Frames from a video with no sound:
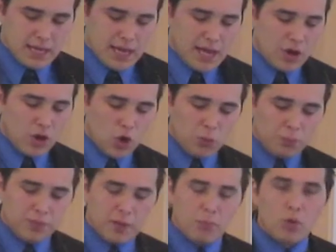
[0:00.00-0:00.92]
A
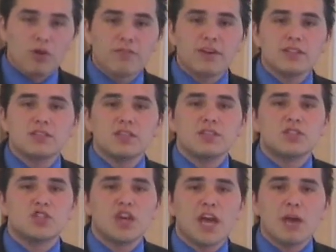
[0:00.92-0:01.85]
hope that motivates
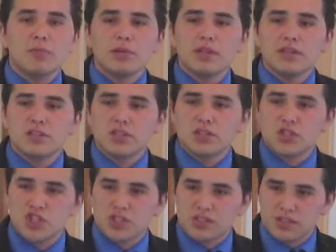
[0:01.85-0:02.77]
us to emulate
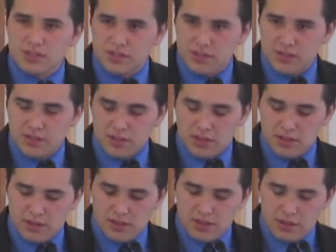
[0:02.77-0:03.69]
Jesus.
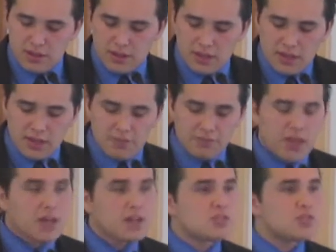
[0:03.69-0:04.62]
If
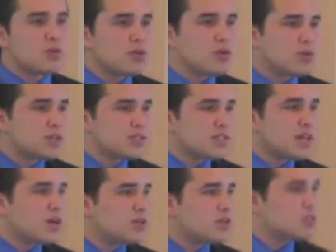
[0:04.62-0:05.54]
that is your
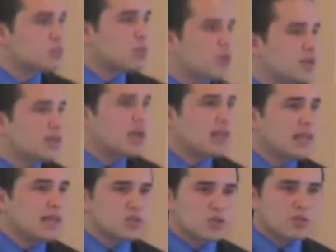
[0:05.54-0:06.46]
desire this morning, I'd
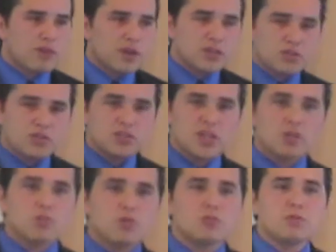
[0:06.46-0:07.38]
like to invite you to
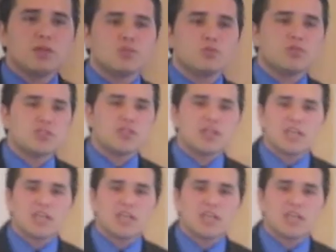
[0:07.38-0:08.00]
stand with me as we sing